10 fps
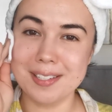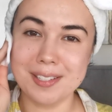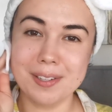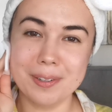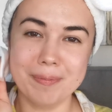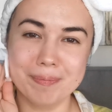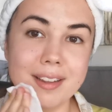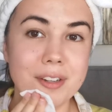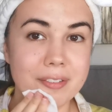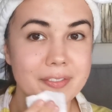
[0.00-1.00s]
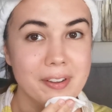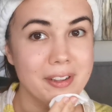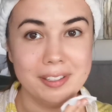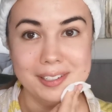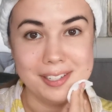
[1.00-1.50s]
so I don't
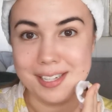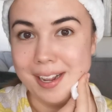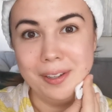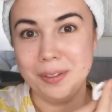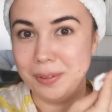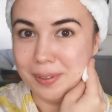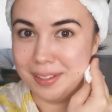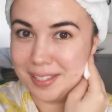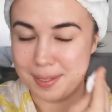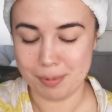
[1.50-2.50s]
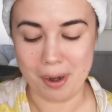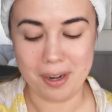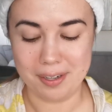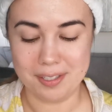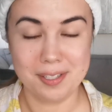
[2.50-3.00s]
feel a tingle with this
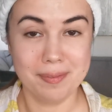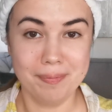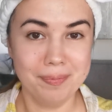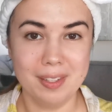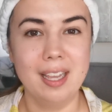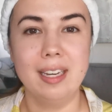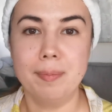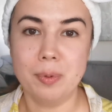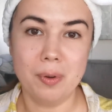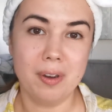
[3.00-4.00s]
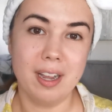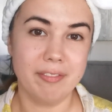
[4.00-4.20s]
product anymore.